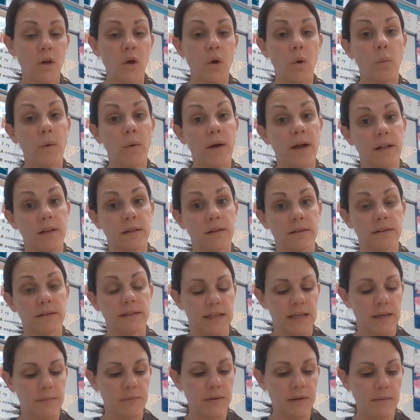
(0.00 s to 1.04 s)
"Well,
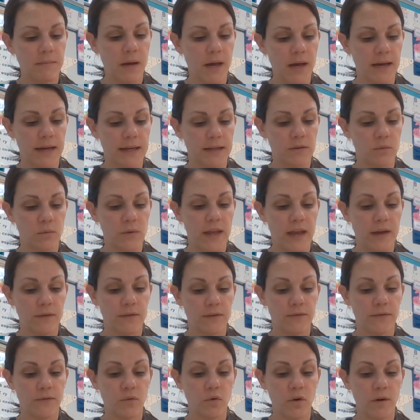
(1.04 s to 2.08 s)
keep in mind we have
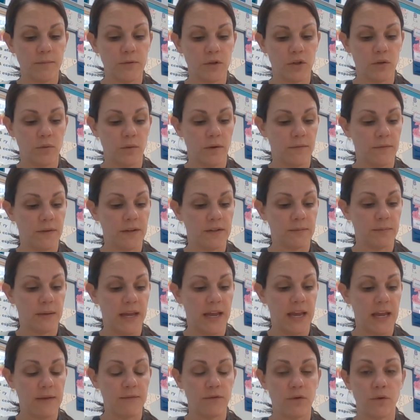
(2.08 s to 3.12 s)
informed you of his
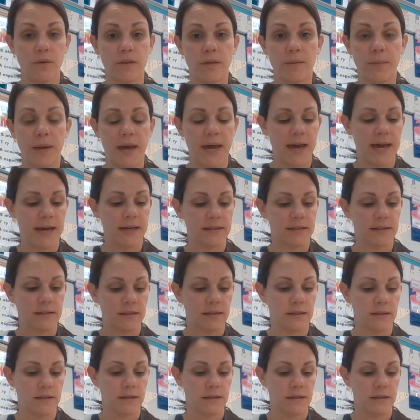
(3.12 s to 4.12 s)
behavior in the past."